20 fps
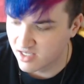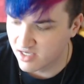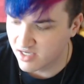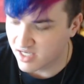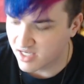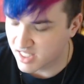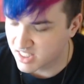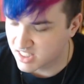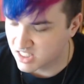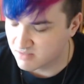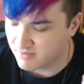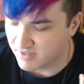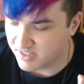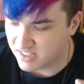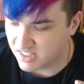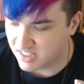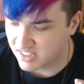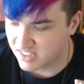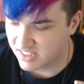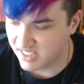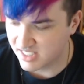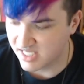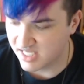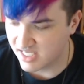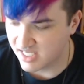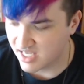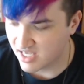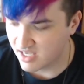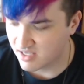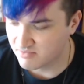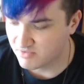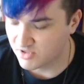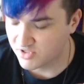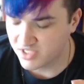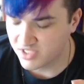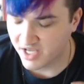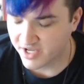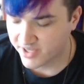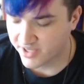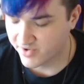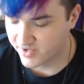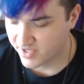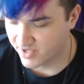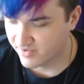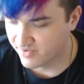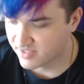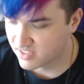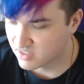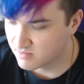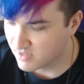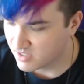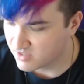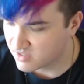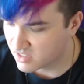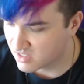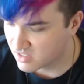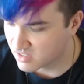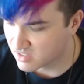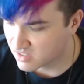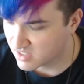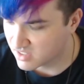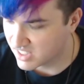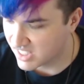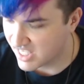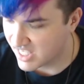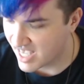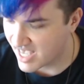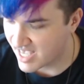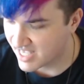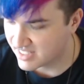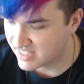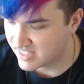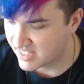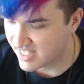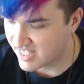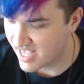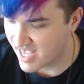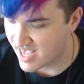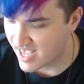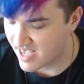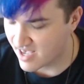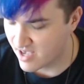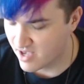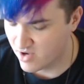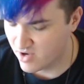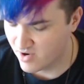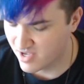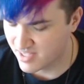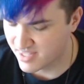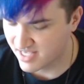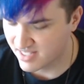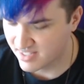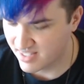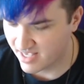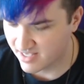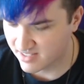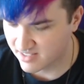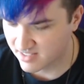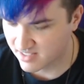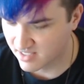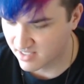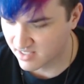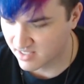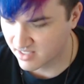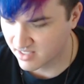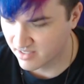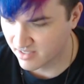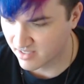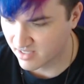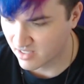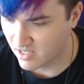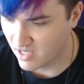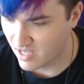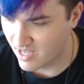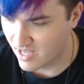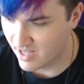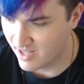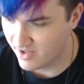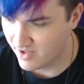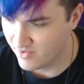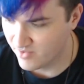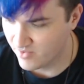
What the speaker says: it's spelled C, well, it's not cocoa, it's spelled C-A-C-A-O, I think that's cacao?